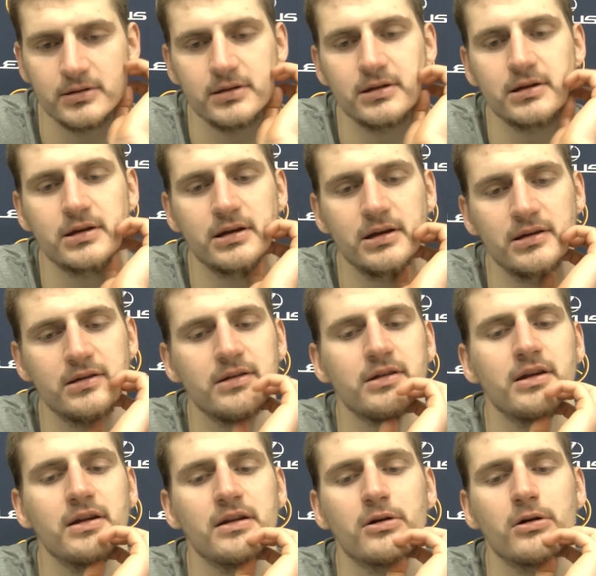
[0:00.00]
He's
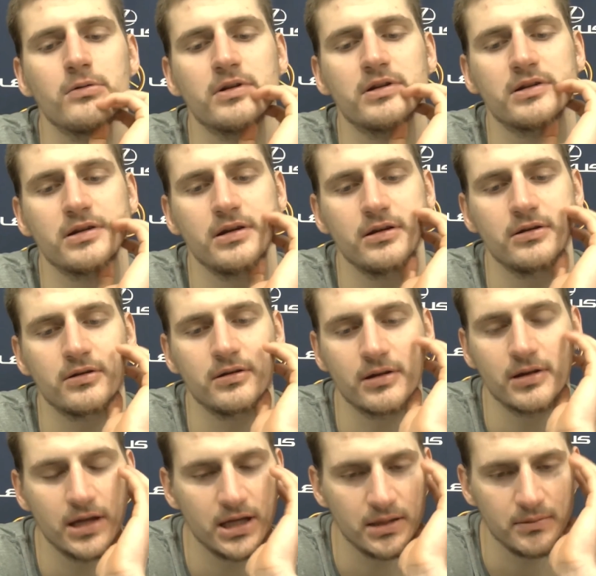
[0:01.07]
always into the
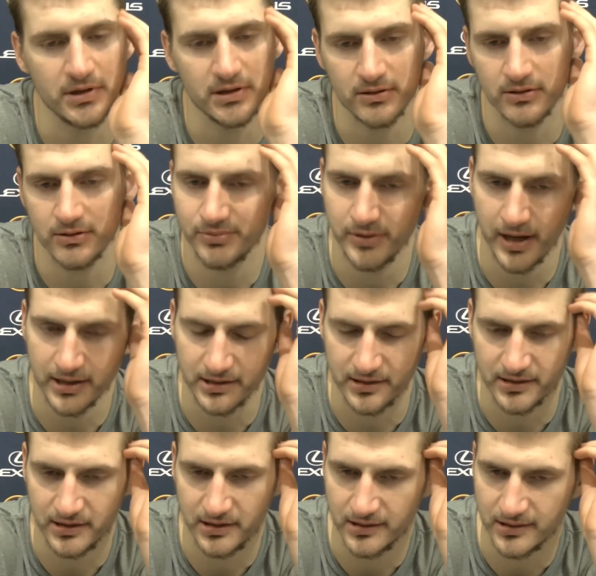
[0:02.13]
game, into the practice.
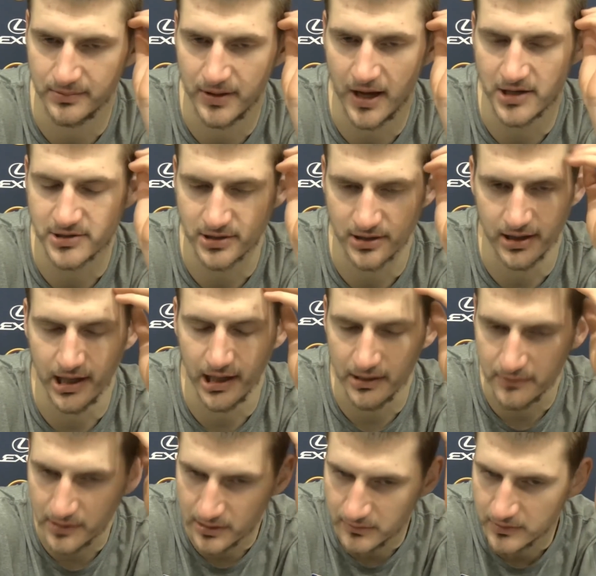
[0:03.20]
He's a passion guy. I mean,
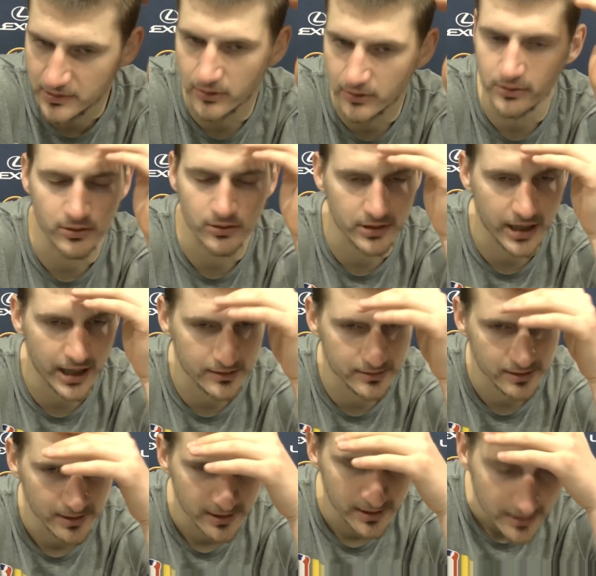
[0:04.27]
we all know that.
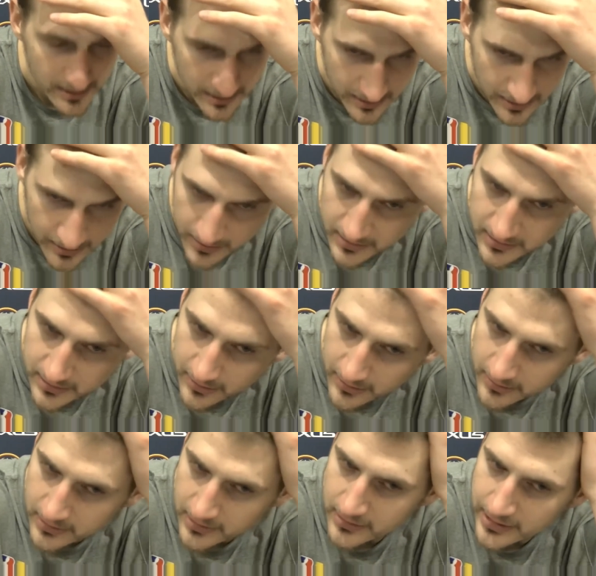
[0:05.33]

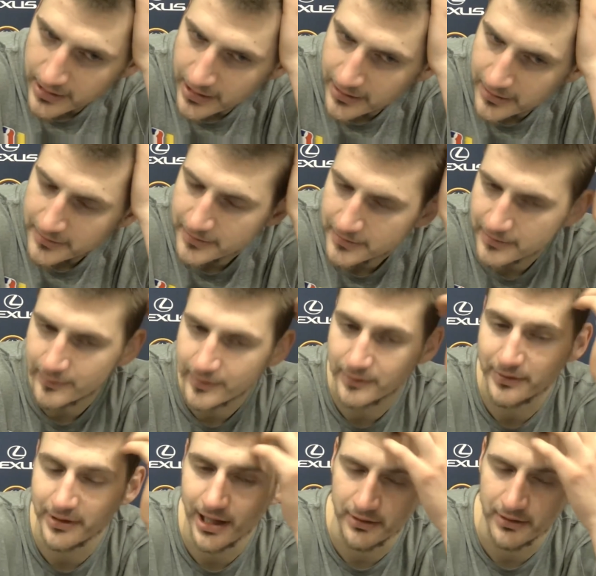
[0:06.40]
So, when we're
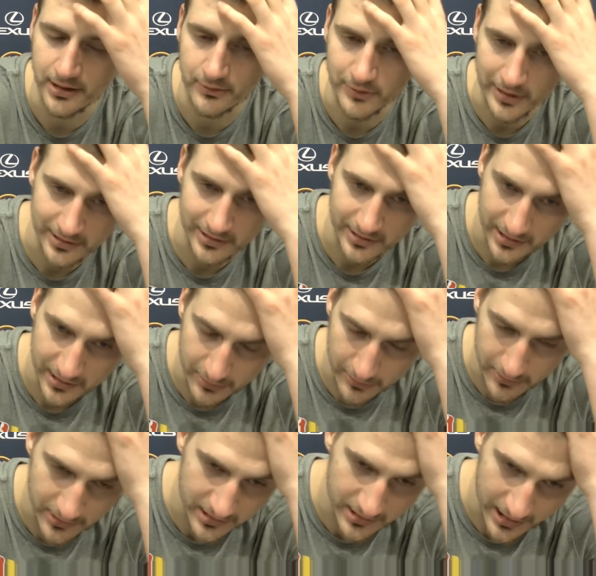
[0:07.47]
having around, he's always
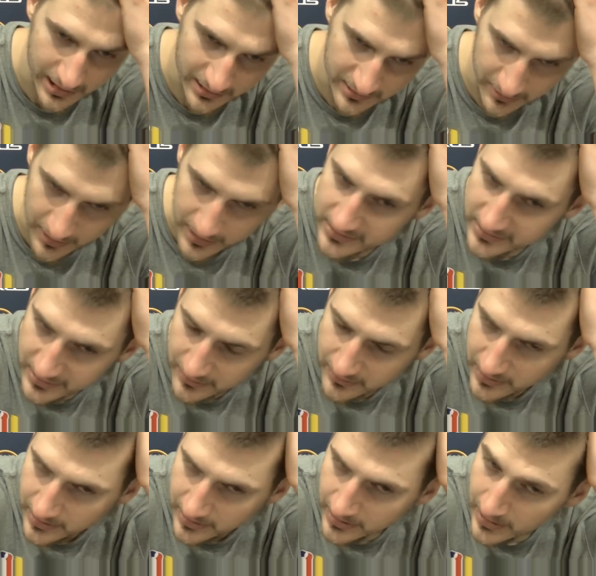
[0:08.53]
next to us in
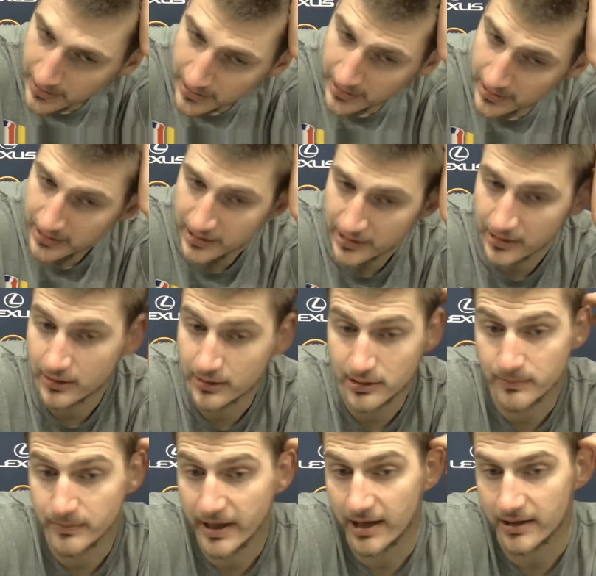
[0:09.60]
good and
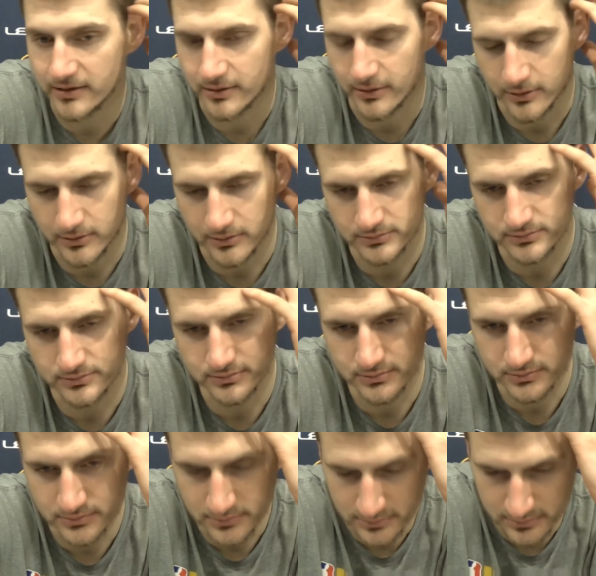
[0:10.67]
bad. So
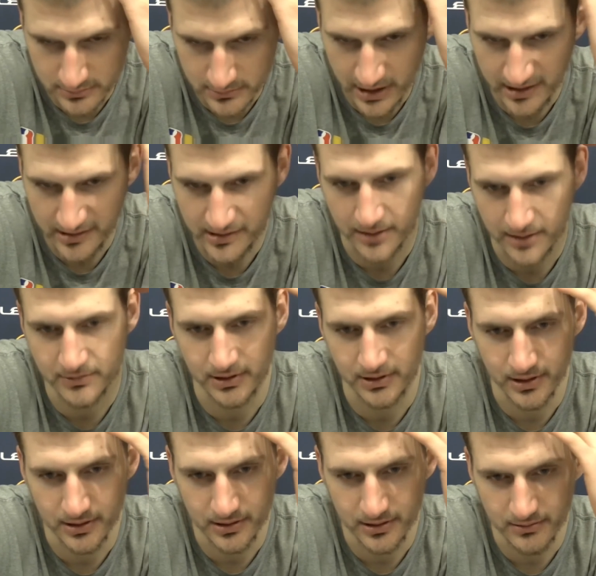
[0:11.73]
that's something that,
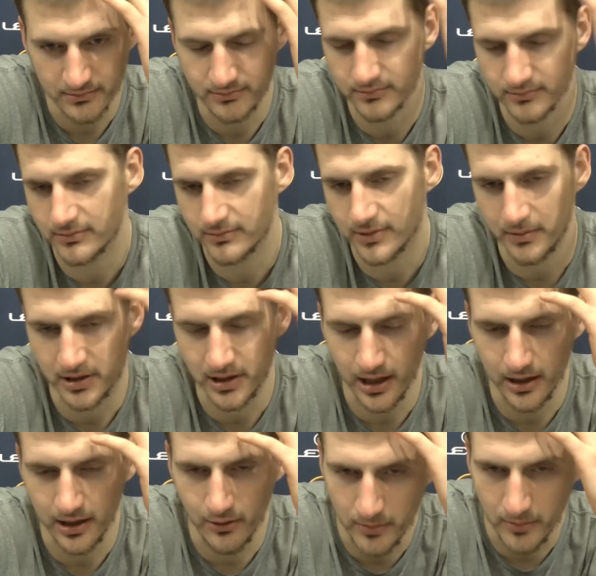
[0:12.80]
I mean, I know
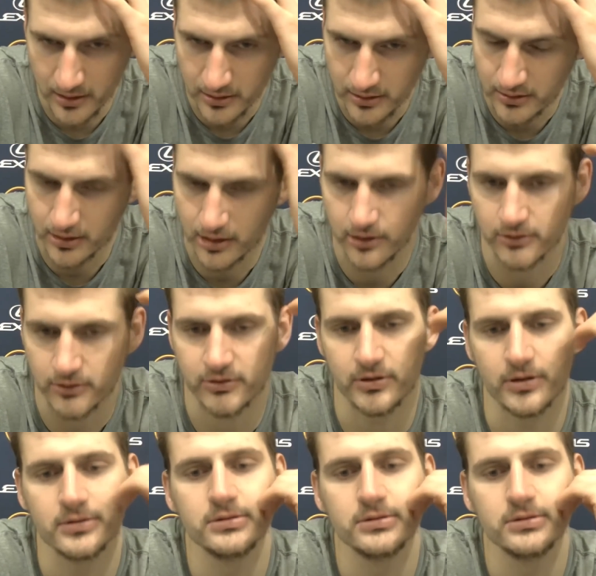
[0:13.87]
about the coach, you know.